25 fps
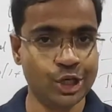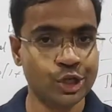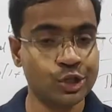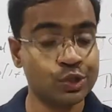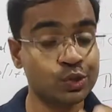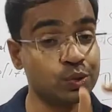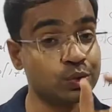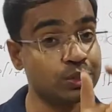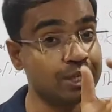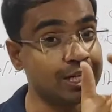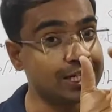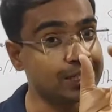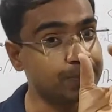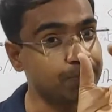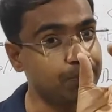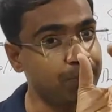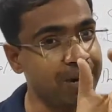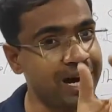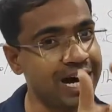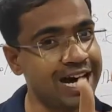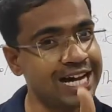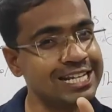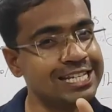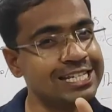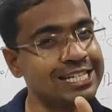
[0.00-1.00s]
so that
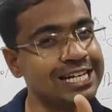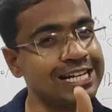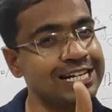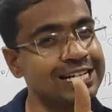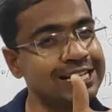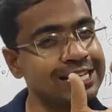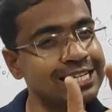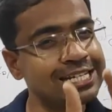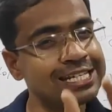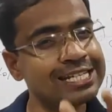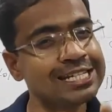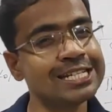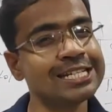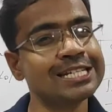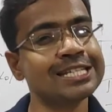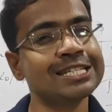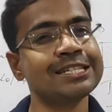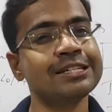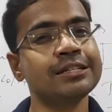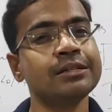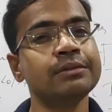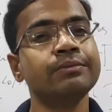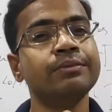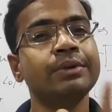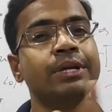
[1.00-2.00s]
partial
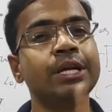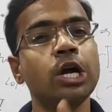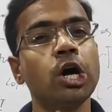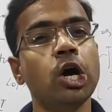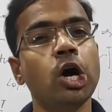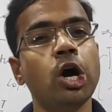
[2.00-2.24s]
restriction will